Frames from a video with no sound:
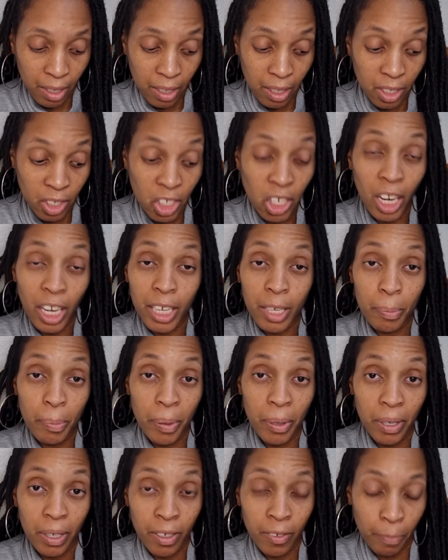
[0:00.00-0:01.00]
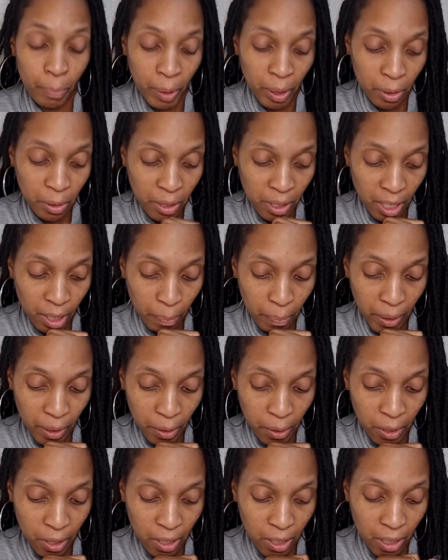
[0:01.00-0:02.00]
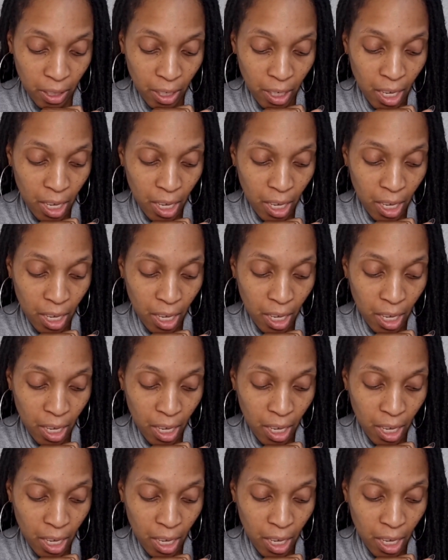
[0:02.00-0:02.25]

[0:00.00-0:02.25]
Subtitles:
type of post that I'm posting.